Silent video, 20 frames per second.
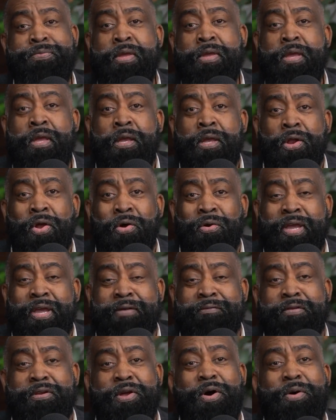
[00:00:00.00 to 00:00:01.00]

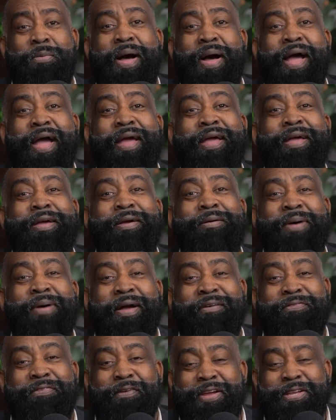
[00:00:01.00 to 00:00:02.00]
Even though my
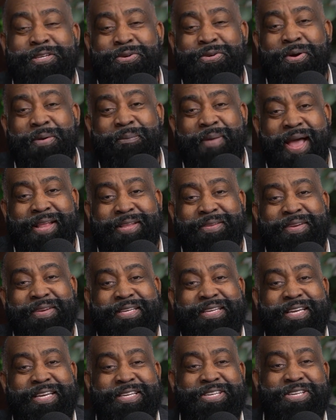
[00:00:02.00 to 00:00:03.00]
friends who are
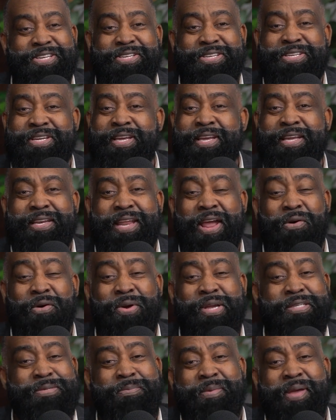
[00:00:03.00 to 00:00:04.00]
mathematicians,
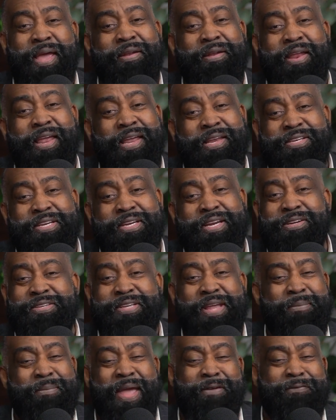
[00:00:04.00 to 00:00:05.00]
and engineers, they
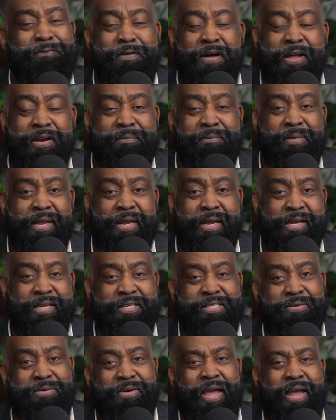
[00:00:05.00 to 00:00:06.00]
made fun of me because
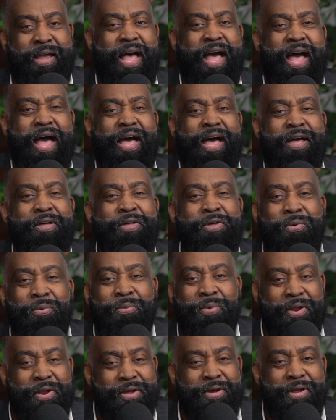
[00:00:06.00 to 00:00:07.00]
they were like,
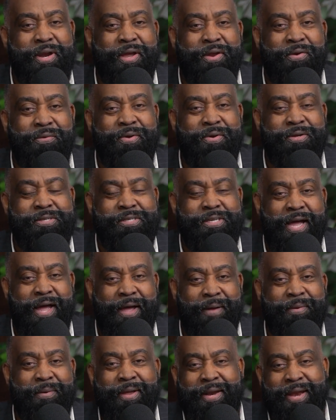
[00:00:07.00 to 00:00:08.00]
when are you going to get a real
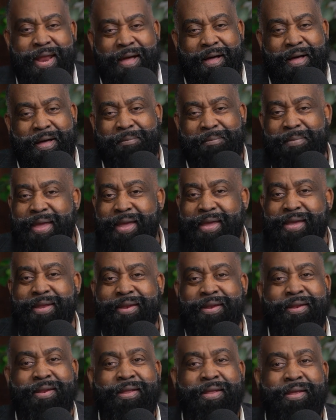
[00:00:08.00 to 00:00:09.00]
job? Now I'm
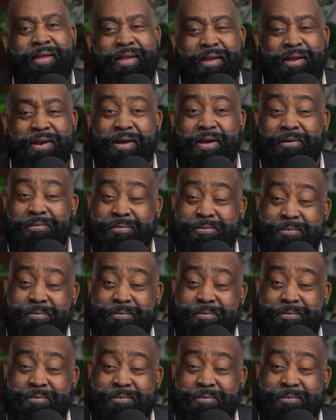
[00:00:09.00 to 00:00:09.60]
making, a